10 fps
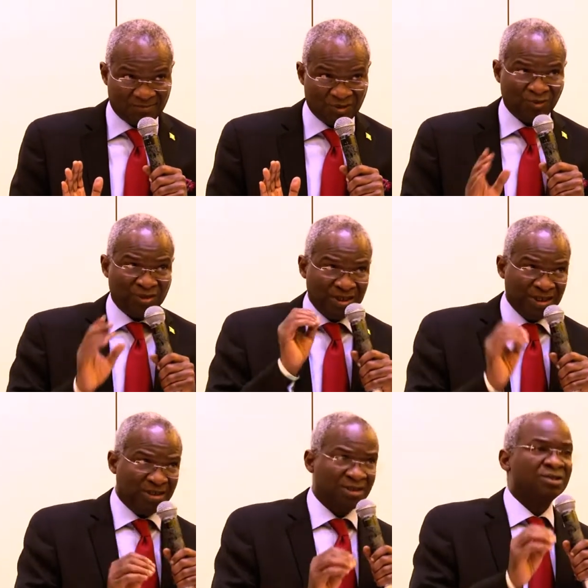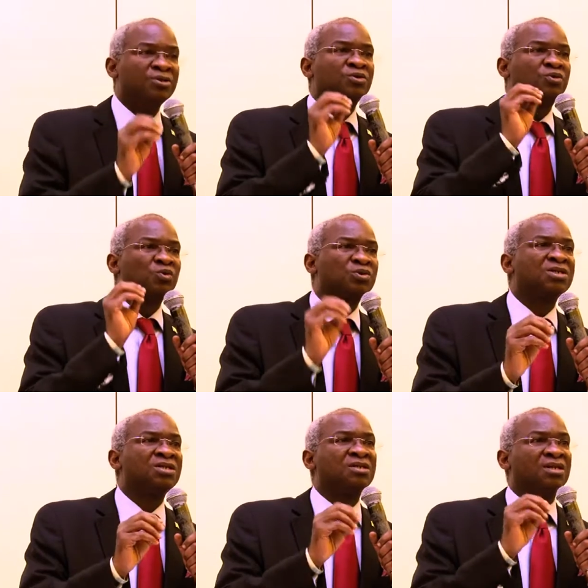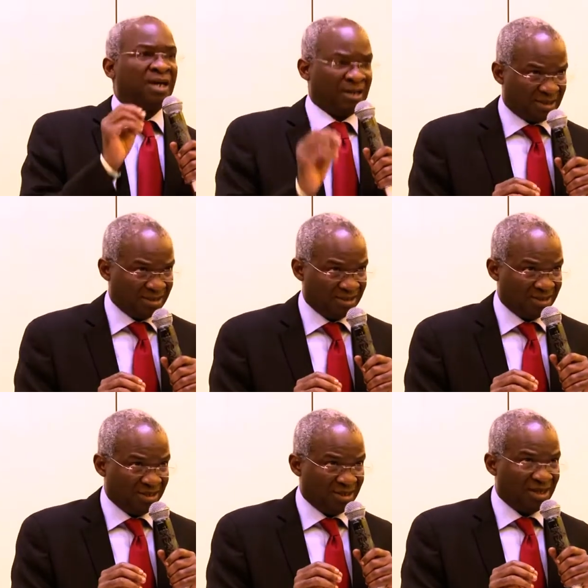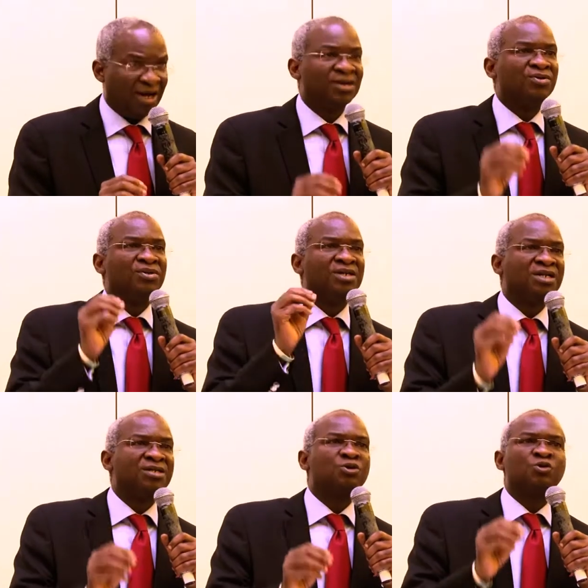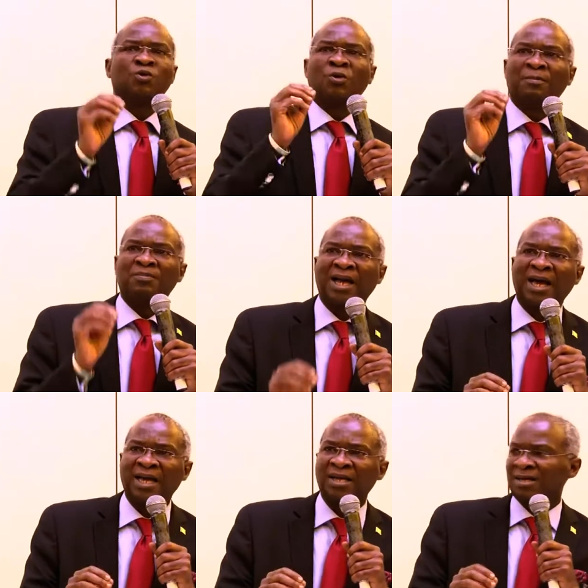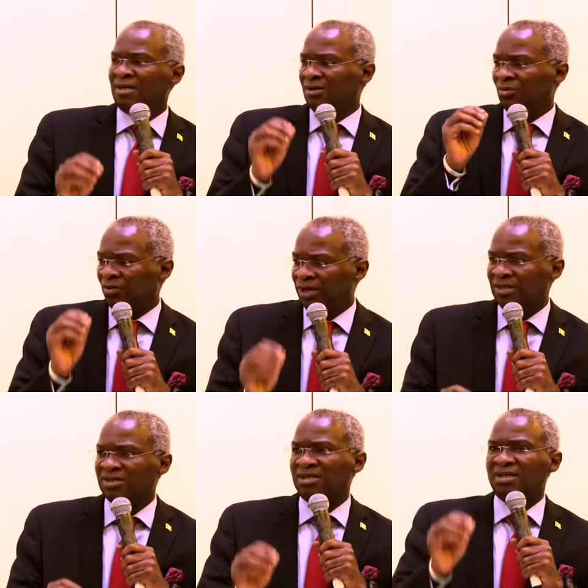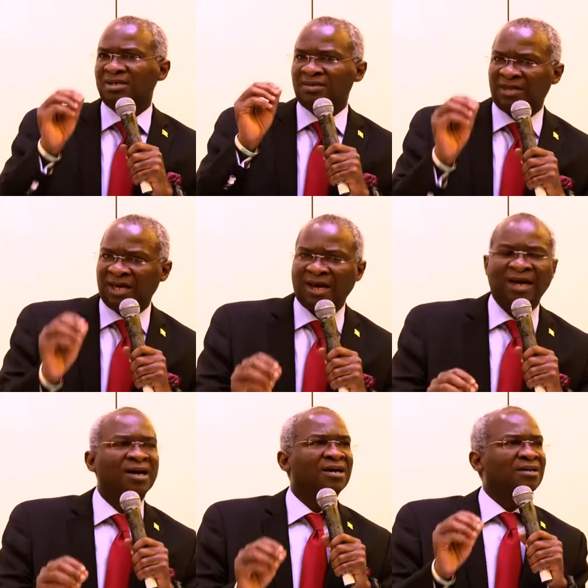You need to see NERC, and you need to comply with their